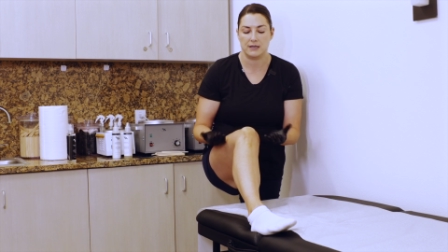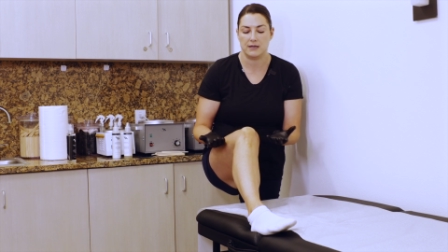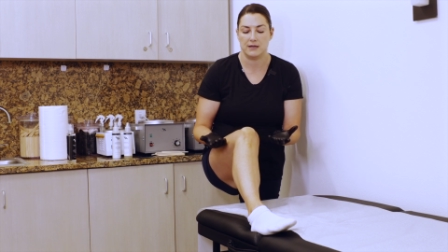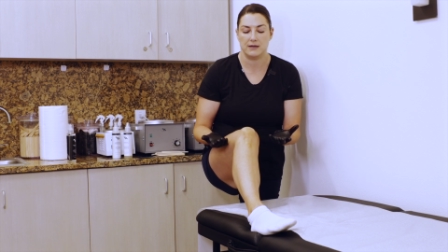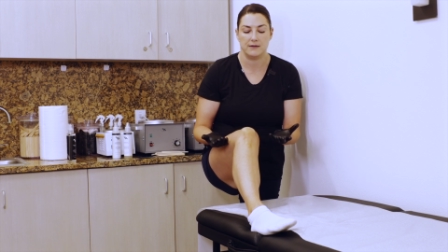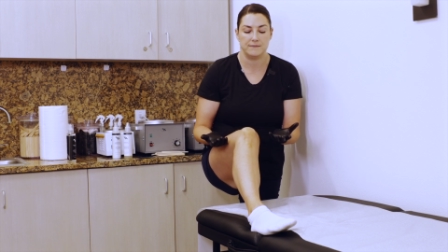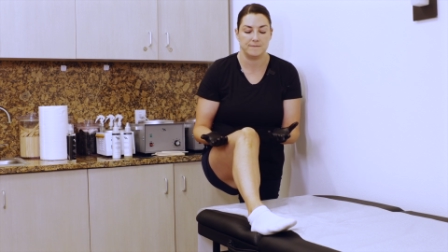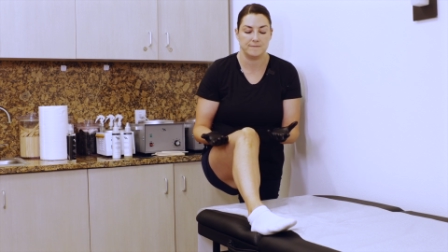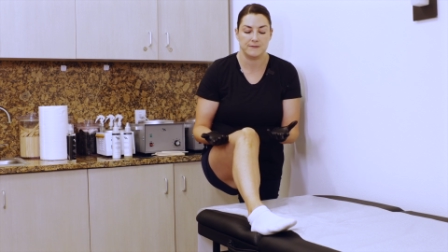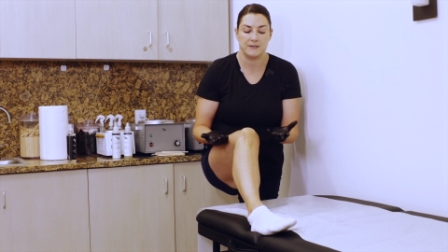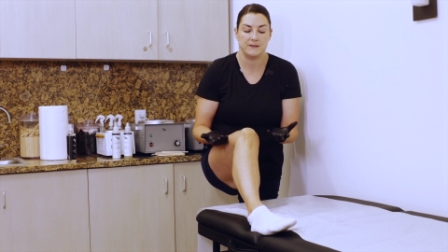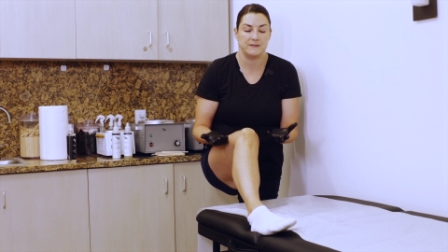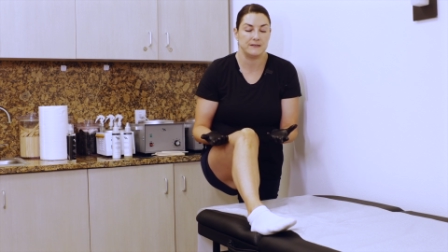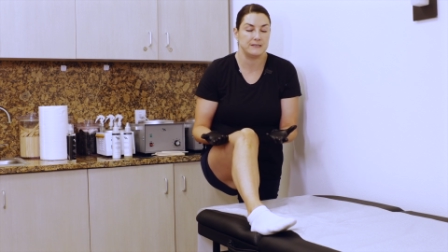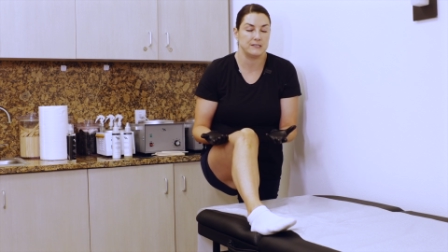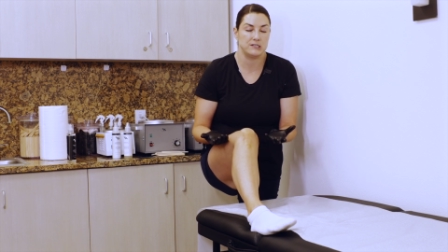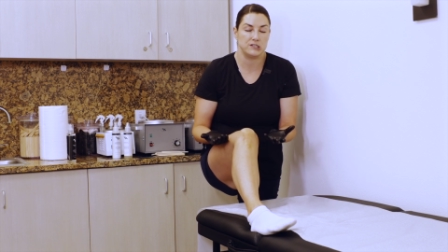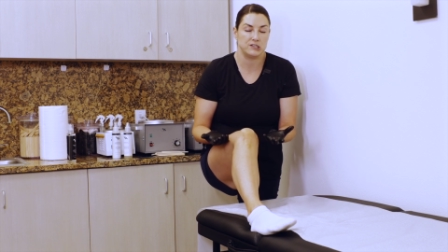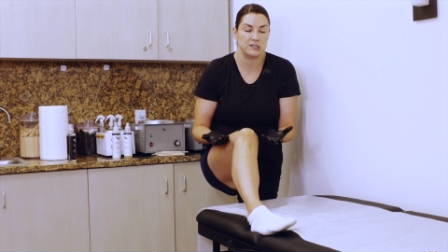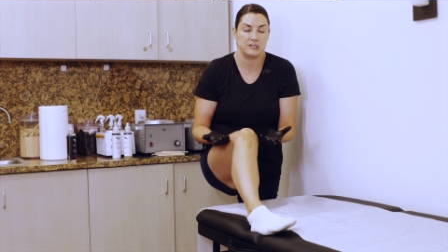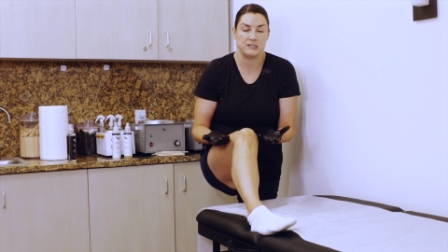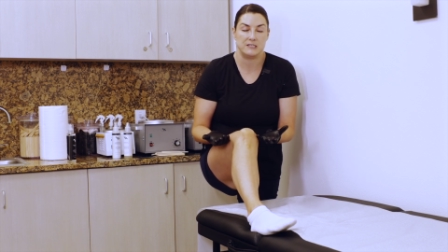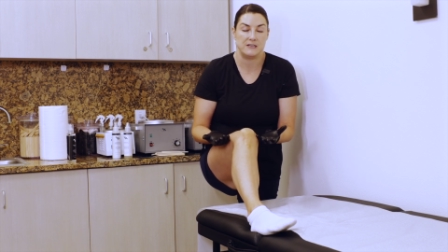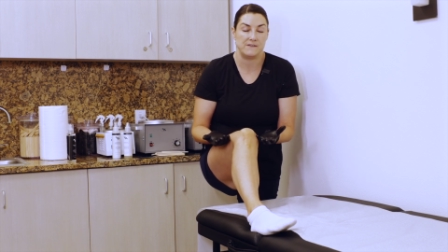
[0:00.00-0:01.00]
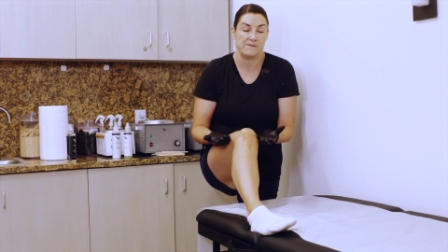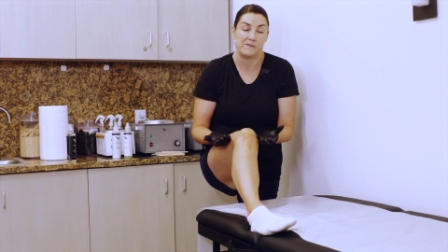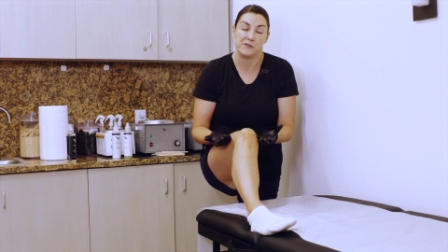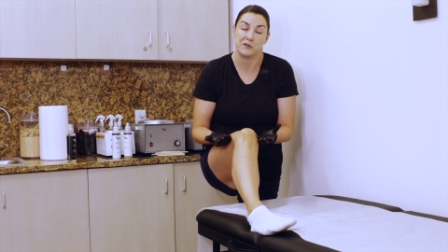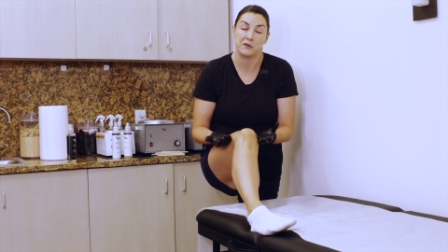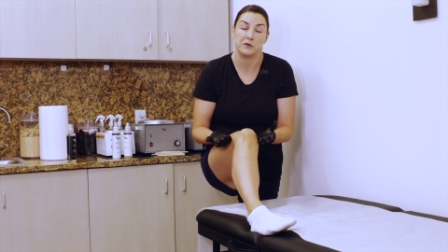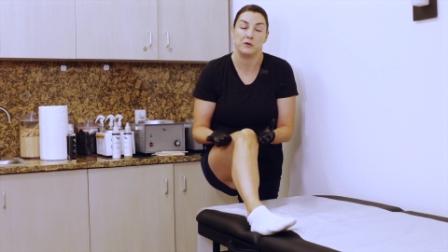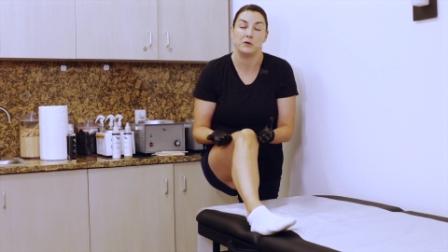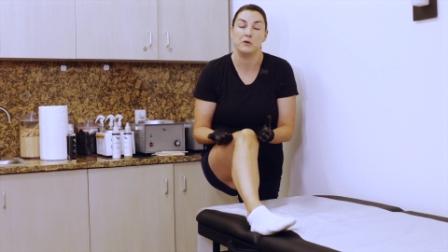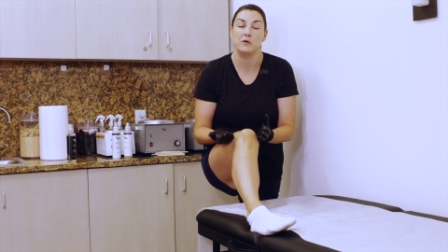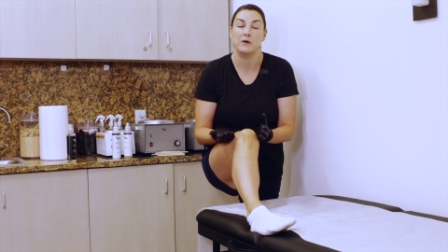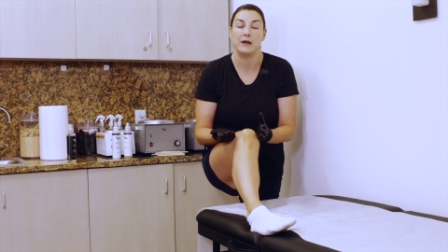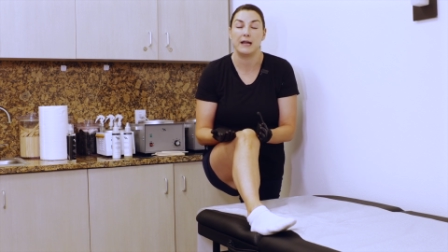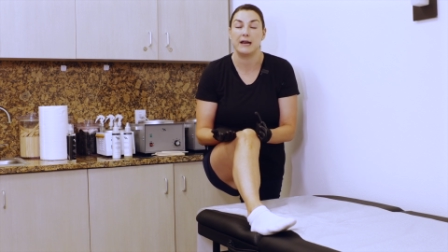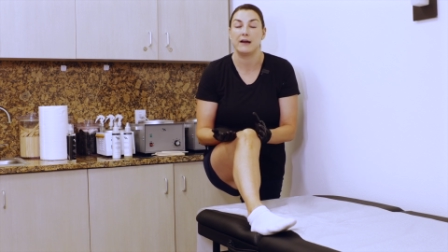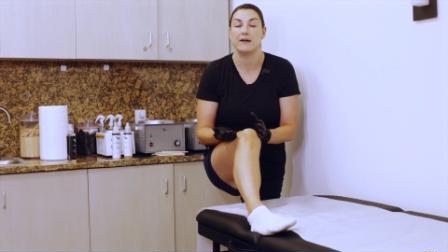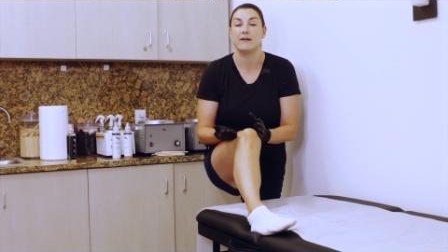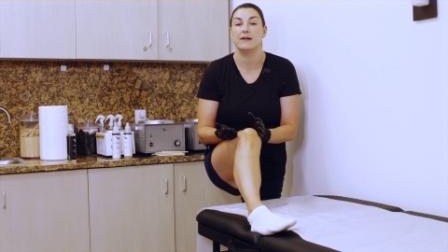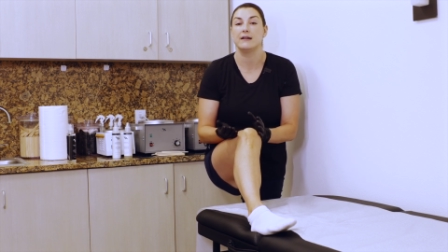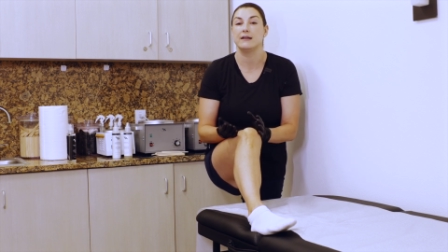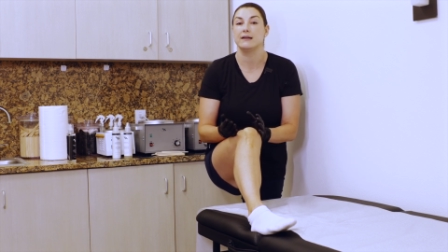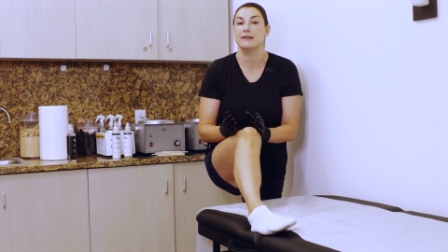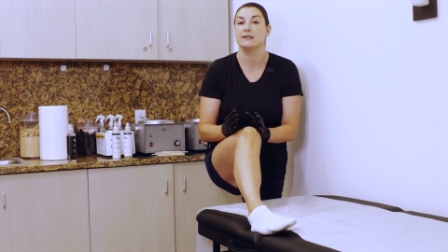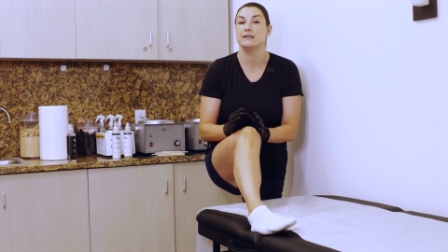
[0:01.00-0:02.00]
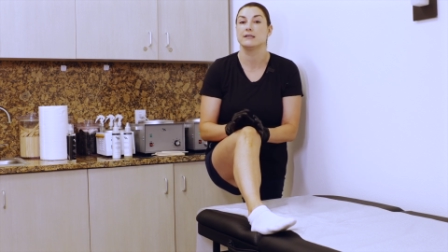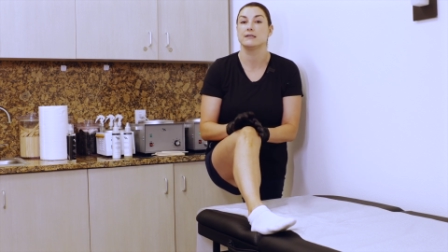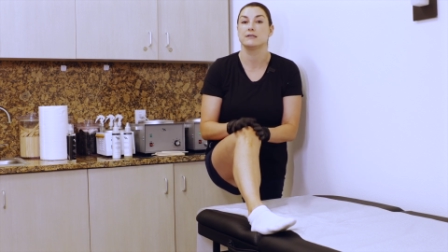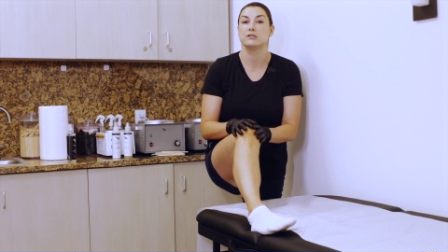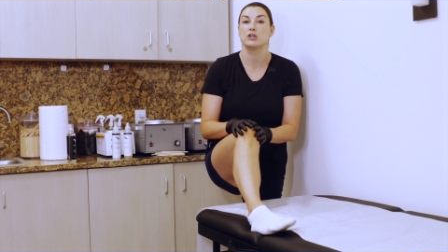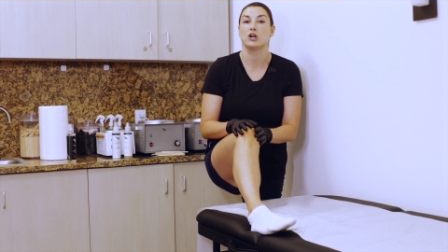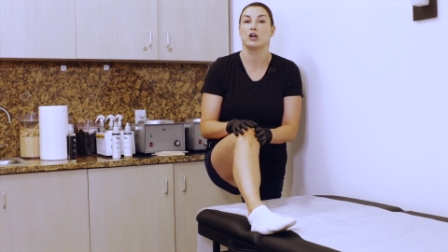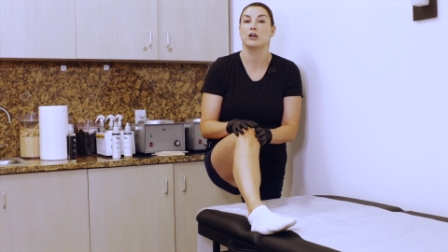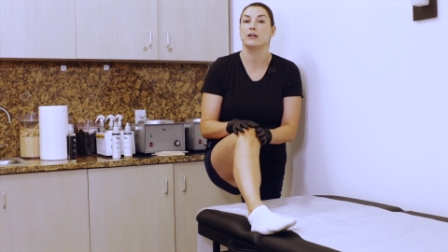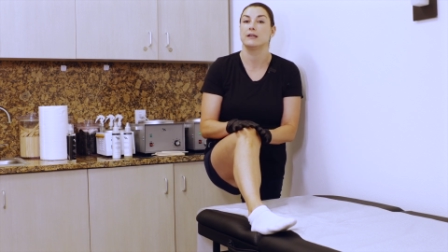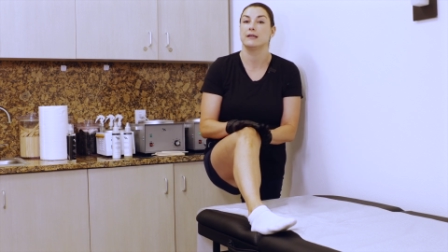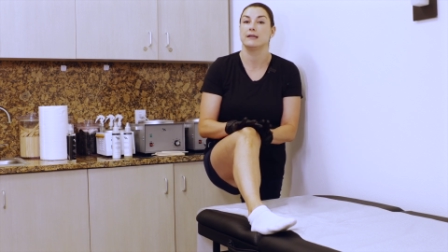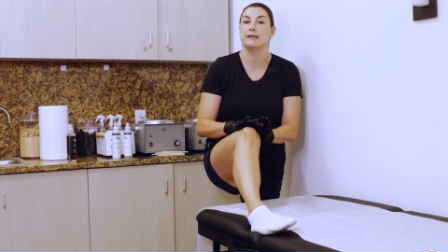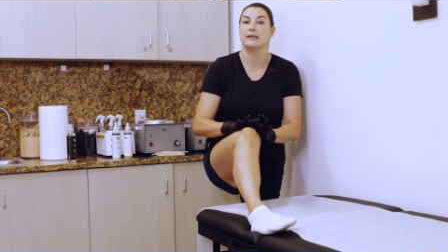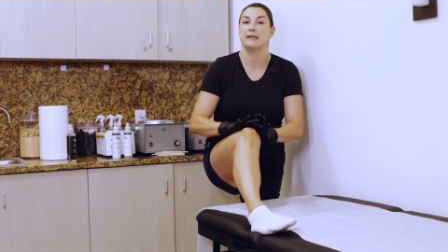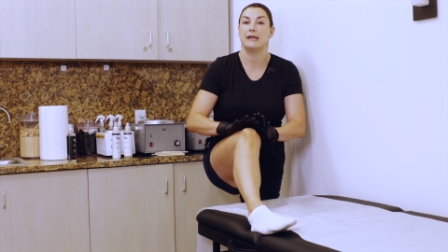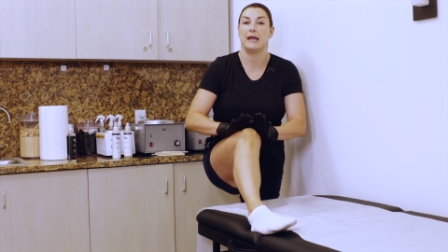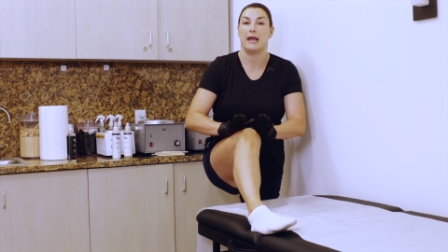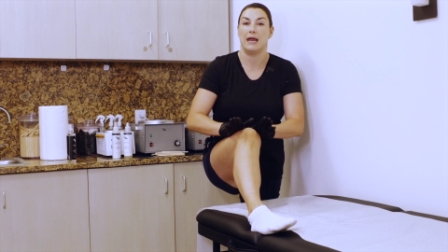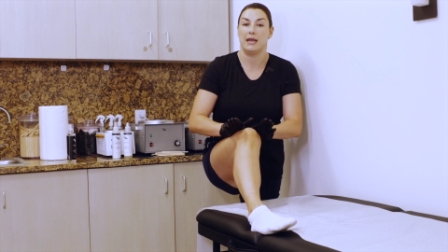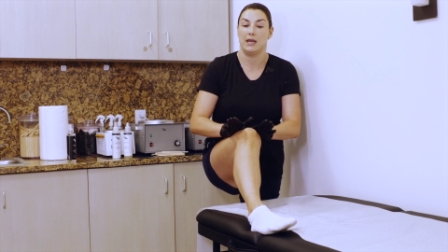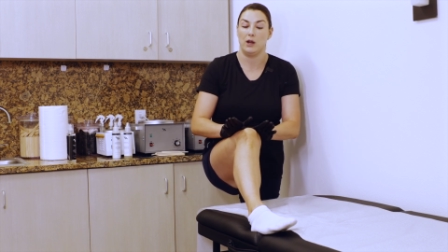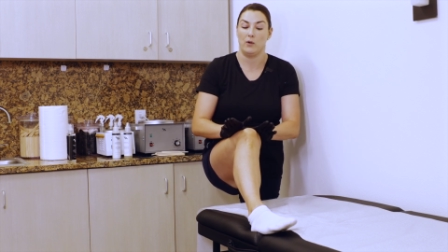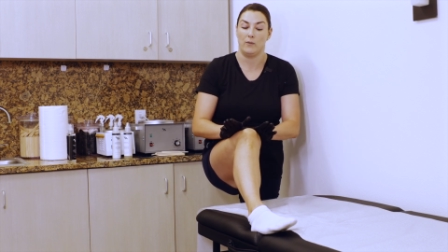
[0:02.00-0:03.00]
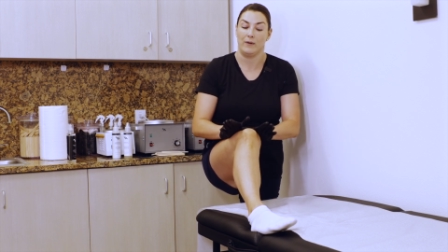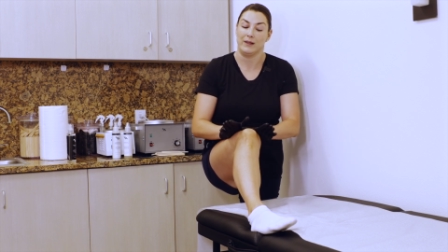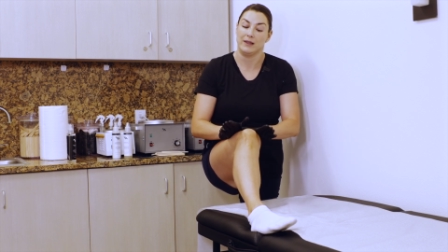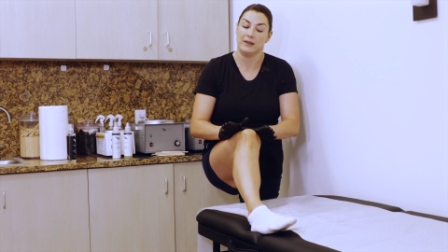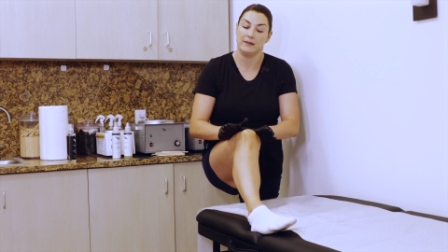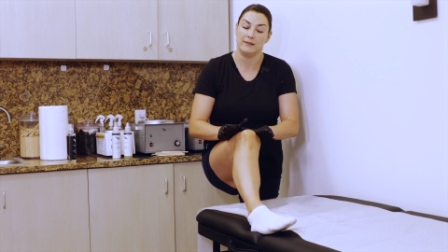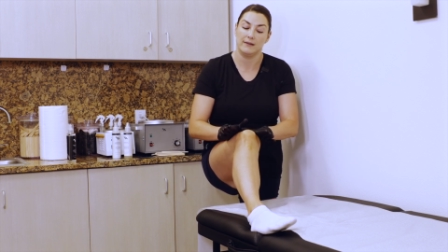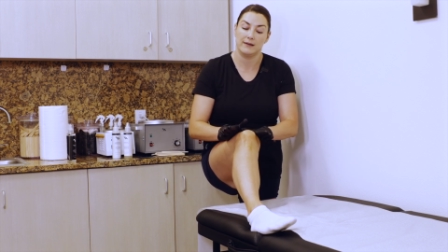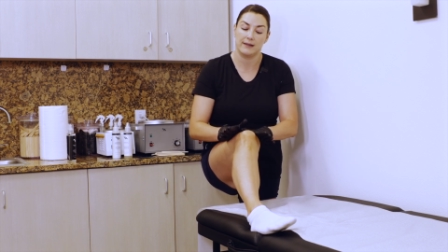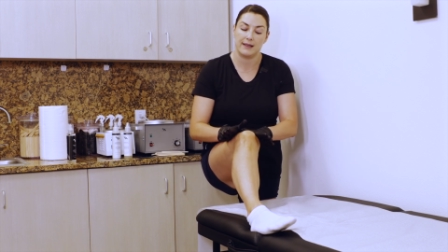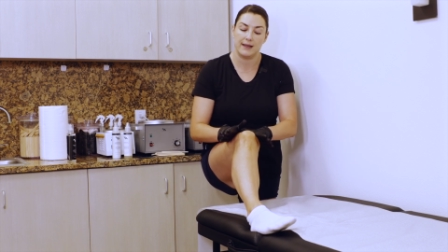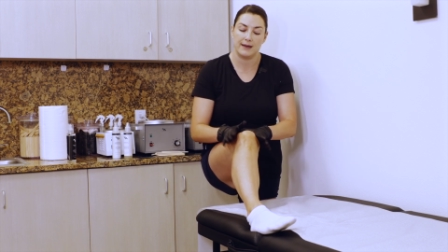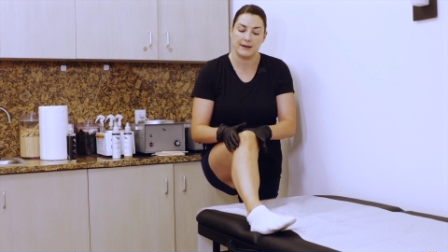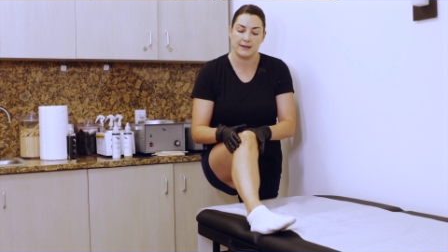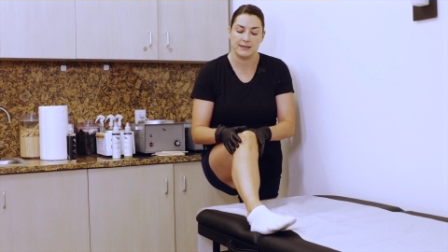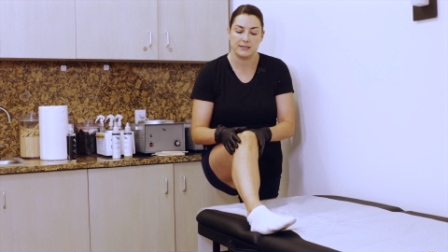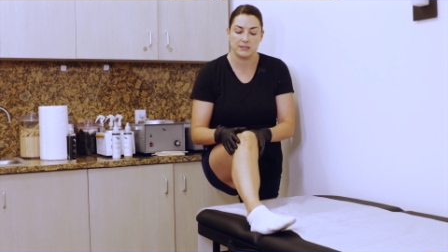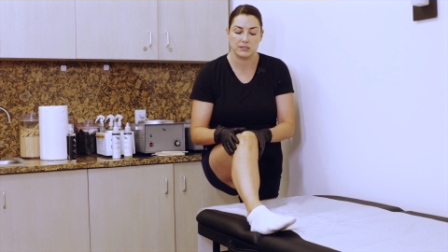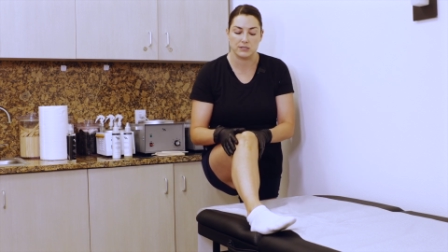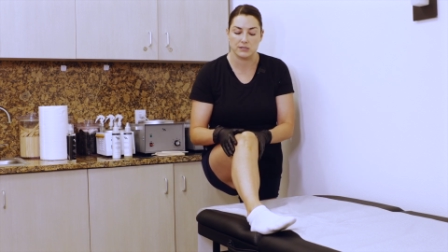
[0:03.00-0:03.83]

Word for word: a, uh, it's just a difficult area to target any way you look at it.